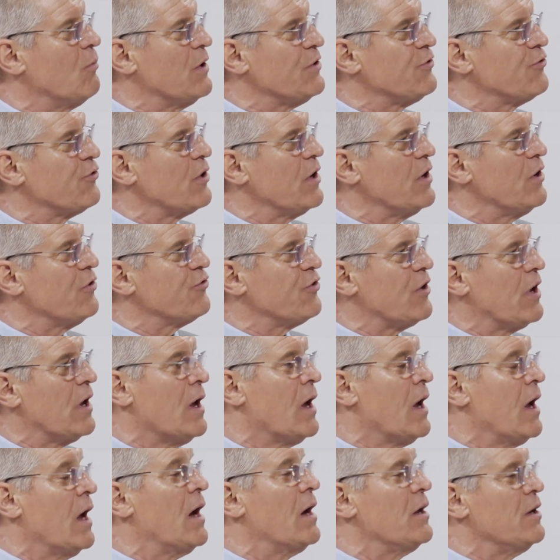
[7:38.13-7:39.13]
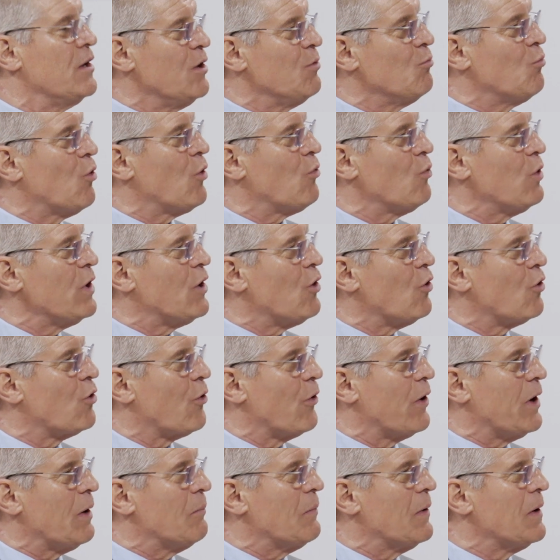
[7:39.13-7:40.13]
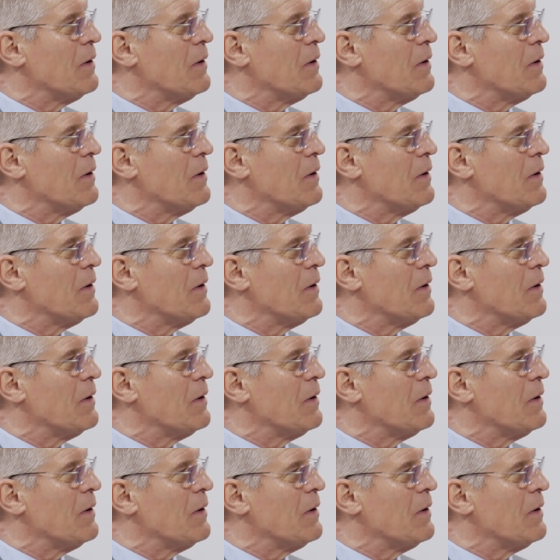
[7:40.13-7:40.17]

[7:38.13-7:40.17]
months later and say, hey, I need more wrinkle cream.